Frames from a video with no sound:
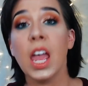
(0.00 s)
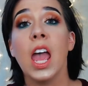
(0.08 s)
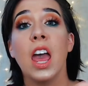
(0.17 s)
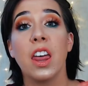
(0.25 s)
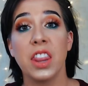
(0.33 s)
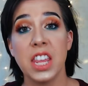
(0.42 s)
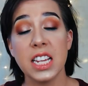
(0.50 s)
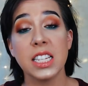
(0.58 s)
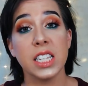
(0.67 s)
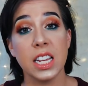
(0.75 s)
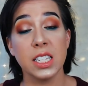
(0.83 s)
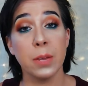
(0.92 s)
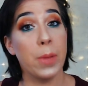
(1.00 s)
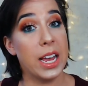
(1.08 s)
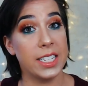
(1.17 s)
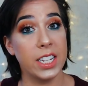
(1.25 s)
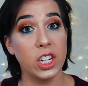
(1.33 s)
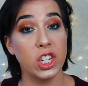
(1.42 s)
this is a
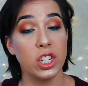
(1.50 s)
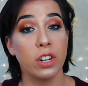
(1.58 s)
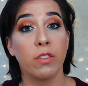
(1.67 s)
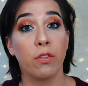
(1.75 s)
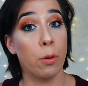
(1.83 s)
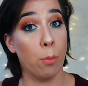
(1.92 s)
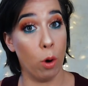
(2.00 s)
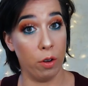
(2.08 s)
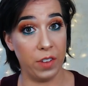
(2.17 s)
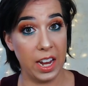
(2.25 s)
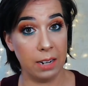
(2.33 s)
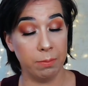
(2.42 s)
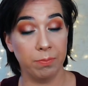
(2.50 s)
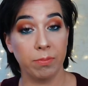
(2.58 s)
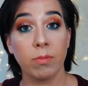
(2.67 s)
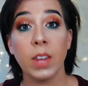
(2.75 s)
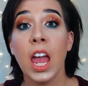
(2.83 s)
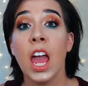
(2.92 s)
message for Morphe.
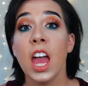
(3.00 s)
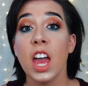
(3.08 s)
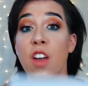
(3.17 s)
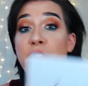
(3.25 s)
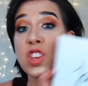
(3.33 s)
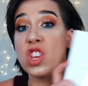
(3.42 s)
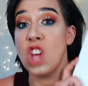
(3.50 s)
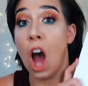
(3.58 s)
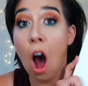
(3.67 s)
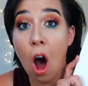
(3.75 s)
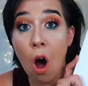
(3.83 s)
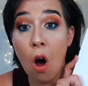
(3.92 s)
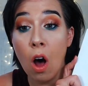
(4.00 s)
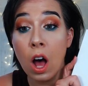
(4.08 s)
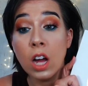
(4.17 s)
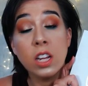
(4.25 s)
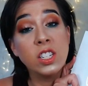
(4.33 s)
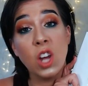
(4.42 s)
If y'all
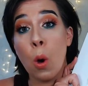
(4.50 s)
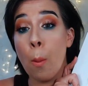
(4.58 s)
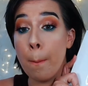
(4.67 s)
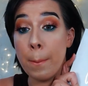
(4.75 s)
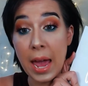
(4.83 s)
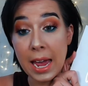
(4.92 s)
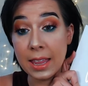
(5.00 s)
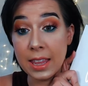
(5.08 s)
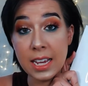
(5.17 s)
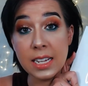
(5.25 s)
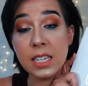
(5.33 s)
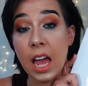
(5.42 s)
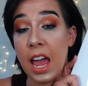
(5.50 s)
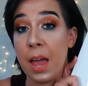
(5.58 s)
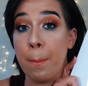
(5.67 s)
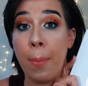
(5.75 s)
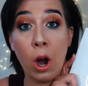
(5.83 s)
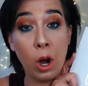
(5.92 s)
don't make this
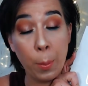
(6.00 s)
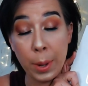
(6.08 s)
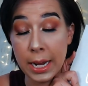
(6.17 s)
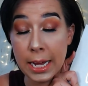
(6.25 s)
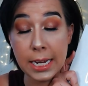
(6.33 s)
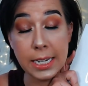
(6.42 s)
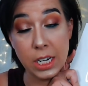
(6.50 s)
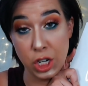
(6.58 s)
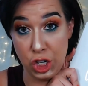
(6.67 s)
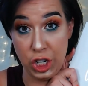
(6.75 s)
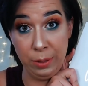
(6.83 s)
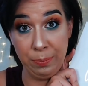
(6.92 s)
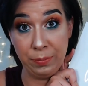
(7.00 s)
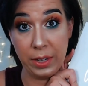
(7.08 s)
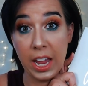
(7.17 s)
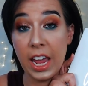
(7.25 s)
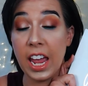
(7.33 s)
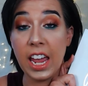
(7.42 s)
a permanent addition
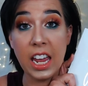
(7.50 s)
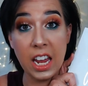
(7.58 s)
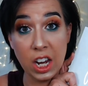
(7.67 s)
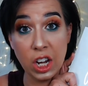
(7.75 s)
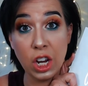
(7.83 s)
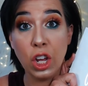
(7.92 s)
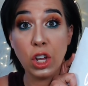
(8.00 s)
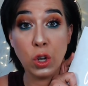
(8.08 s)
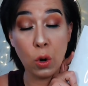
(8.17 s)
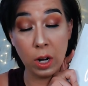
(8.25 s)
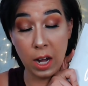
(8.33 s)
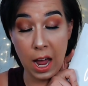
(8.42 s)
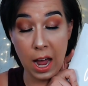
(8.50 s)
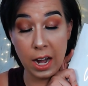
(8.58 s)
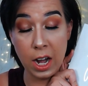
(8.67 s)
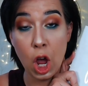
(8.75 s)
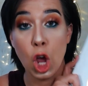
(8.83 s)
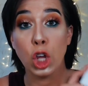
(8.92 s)
in your
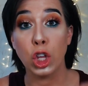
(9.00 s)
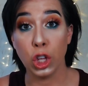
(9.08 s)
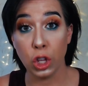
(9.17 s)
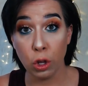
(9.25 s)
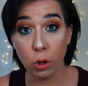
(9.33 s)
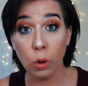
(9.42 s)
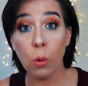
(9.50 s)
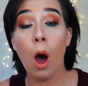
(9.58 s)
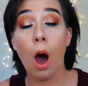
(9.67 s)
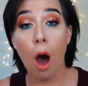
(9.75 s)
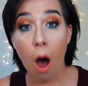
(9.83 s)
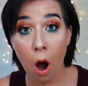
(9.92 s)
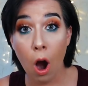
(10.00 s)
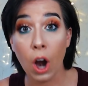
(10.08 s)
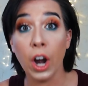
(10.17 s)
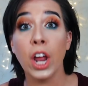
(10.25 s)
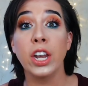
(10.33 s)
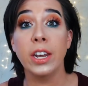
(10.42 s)
line, you
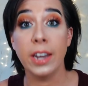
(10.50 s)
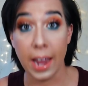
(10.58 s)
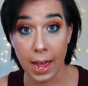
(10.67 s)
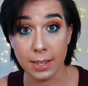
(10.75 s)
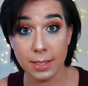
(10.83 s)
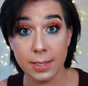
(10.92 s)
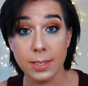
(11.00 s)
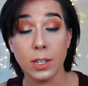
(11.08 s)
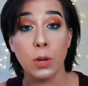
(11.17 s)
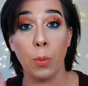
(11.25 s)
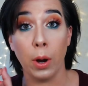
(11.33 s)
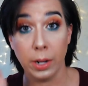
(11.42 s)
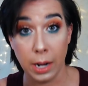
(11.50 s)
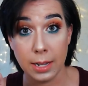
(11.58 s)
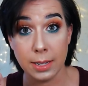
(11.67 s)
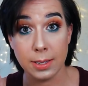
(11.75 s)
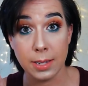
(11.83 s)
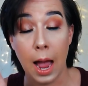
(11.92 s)
are nuts. You are
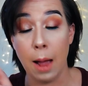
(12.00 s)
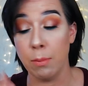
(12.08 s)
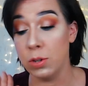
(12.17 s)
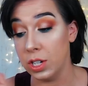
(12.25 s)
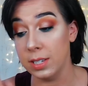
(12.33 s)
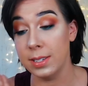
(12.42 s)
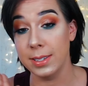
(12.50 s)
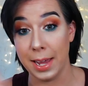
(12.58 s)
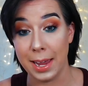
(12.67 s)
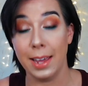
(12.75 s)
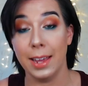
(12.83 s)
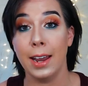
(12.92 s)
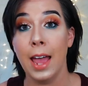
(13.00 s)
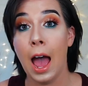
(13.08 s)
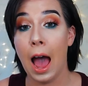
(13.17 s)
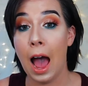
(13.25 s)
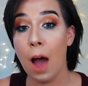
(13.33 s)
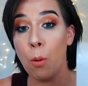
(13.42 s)
nuts. I'm just saying.
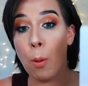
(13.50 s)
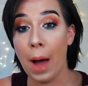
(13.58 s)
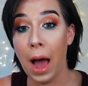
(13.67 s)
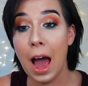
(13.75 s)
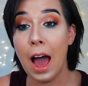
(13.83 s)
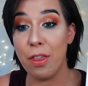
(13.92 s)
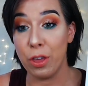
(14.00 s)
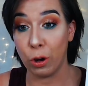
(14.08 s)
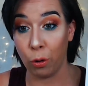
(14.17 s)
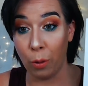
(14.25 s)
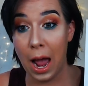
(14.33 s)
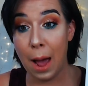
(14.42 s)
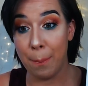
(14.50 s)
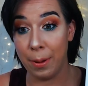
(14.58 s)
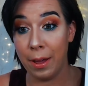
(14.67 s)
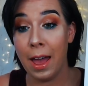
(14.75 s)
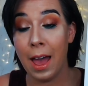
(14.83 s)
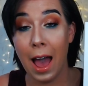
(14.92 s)
I will buy the crap
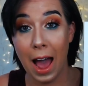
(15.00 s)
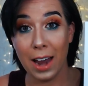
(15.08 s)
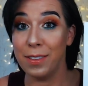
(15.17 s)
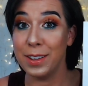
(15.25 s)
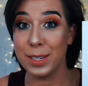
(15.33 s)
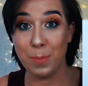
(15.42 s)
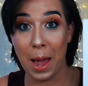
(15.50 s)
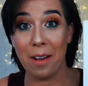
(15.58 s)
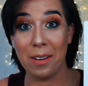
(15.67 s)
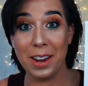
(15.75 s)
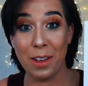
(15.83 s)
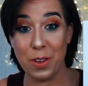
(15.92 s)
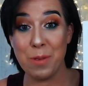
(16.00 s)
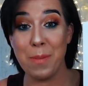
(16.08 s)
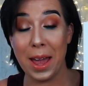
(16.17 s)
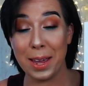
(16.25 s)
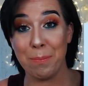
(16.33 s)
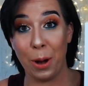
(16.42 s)
out of this palette. If you
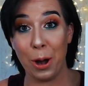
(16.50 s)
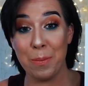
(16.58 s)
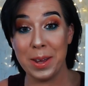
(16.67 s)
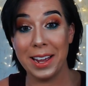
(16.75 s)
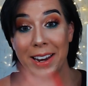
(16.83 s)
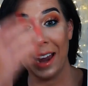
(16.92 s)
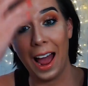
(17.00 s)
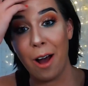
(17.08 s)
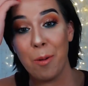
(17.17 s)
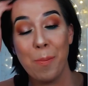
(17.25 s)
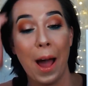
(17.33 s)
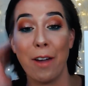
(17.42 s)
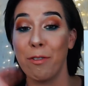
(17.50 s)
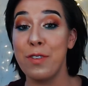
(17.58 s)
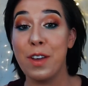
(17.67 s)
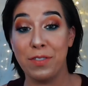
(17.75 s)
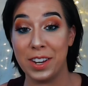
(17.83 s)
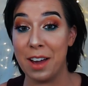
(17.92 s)
make it permanent, I'll buy
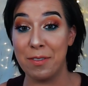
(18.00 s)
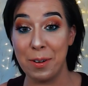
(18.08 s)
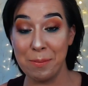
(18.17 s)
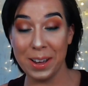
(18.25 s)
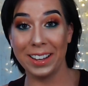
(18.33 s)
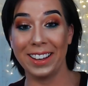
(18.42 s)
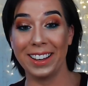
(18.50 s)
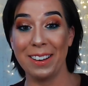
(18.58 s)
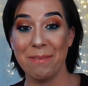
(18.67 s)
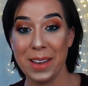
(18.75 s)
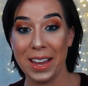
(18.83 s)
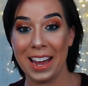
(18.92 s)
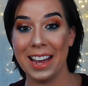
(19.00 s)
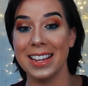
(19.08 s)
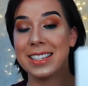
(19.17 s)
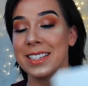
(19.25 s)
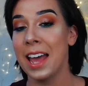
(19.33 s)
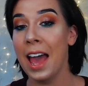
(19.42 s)
50 of them
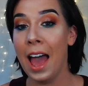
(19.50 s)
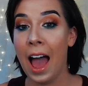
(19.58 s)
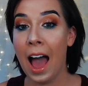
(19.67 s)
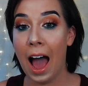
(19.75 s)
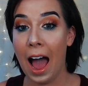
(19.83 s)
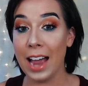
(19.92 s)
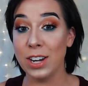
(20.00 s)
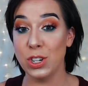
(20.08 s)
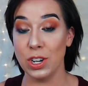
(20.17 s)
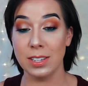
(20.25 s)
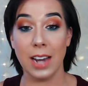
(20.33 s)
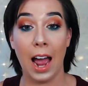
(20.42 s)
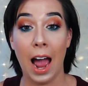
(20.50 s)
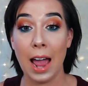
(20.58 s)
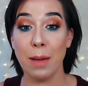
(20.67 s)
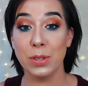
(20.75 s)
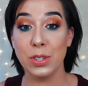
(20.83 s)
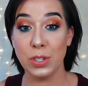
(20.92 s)
because I
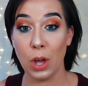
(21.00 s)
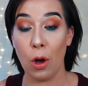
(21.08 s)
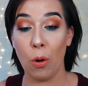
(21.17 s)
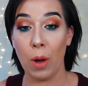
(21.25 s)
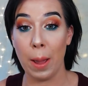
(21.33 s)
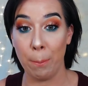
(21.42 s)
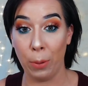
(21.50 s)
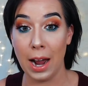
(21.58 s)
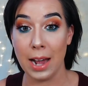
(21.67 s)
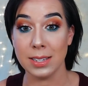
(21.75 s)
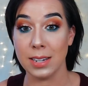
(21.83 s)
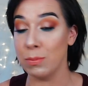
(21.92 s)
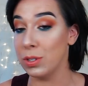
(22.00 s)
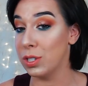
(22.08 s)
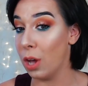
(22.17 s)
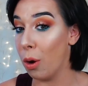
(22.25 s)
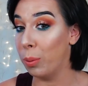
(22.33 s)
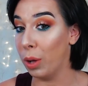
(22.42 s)
am so impressed. I'm
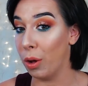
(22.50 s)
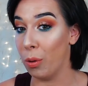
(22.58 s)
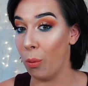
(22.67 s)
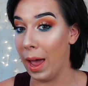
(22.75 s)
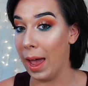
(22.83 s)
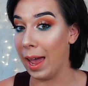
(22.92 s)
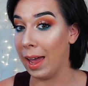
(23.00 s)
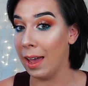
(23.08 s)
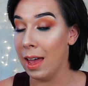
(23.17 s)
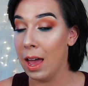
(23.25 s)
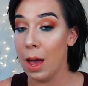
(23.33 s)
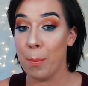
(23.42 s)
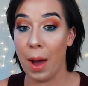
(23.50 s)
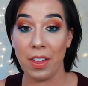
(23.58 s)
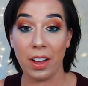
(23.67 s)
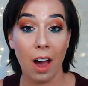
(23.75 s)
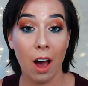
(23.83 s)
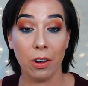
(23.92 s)
so blown away by the
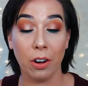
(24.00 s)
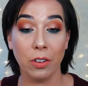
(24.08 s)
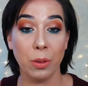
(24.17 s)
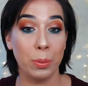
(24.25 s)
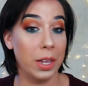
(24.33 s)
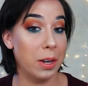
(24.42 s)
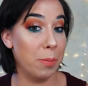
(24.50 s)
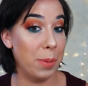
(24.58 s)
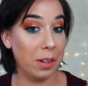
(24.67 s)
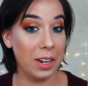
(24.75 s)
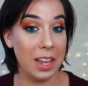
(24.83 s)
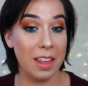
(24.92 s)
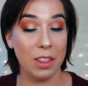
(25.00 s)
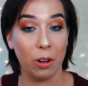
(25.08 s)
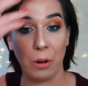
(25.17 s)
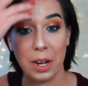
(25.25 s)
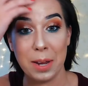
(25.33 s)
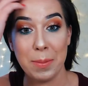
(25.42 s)
color, the blendability, the
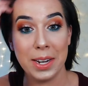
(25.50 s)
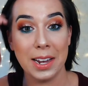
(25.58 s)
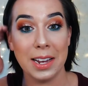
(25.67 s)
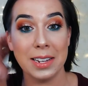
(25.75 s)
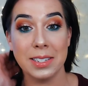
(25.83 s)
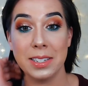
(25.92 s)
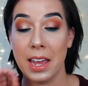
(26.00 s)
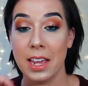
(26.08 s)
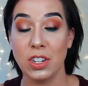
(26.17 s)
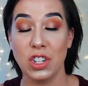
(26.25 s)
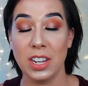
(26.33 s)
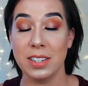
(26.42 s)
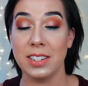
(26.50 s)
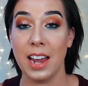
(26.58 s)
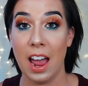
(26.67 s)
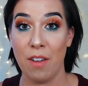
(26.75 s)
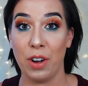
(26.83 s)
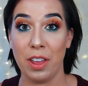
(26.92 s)
creaminess, just
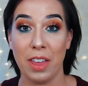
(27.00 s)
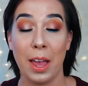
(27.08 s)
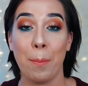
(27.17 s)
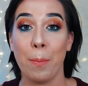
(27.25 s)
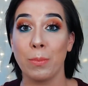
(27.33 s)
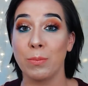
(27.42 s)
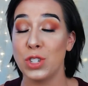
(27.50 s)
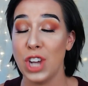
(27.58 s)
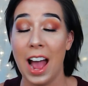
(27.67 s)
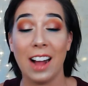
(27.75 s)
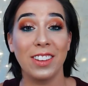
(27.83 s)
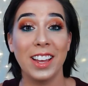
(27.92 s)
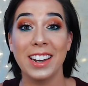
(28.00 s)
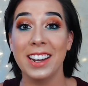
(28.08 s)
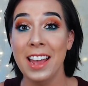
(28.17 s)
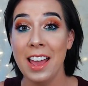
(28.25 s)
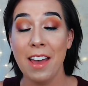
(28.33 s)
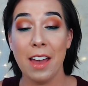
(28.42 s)
everything. Jaclyn,
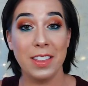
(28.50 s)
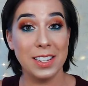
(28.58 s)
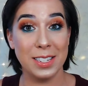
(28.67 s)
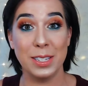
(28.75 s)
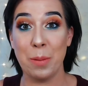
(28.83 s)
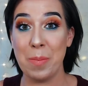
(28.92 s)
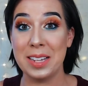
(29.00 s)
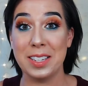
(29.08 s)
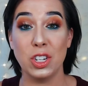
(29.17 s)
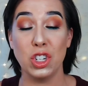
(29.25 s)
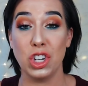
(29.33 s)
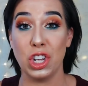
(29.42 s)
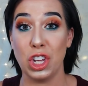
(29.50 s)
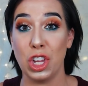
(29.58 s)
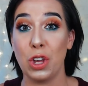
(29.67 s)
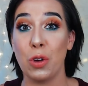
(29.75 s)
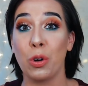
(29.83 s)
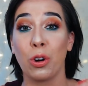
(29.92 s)
this is a message to
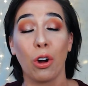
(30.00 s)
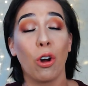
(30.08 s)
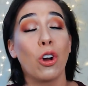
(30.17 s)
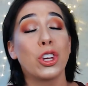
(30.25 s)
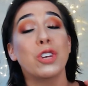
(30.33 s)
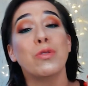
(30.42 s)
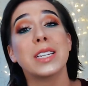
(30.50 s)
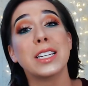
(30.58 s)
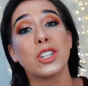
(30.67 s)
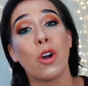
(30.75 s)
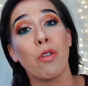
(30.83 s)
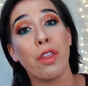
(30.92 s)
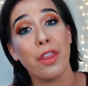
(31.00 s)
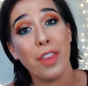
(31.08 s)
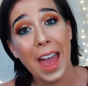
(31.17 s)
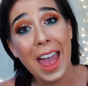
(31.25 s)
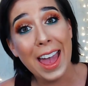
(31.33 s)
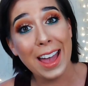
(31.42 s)
you. Girl, you did your
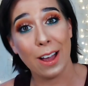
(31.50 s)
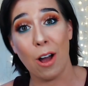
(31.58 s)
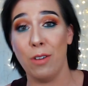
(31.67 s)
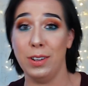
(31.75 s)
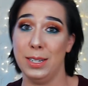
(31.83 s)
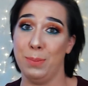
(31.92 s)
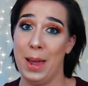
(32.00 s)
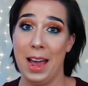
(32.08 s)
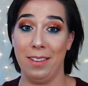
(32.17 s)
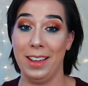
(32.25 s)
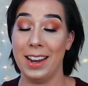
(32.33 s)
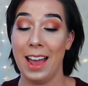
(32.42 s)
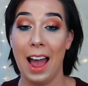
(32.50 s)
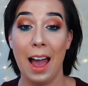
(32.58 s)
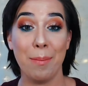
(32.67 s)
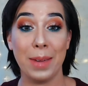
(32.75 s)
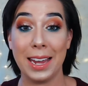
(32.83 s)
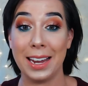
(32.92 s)
thing on this palette. I
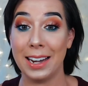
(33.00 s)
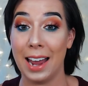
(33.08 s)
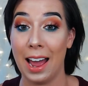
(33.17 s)
mean,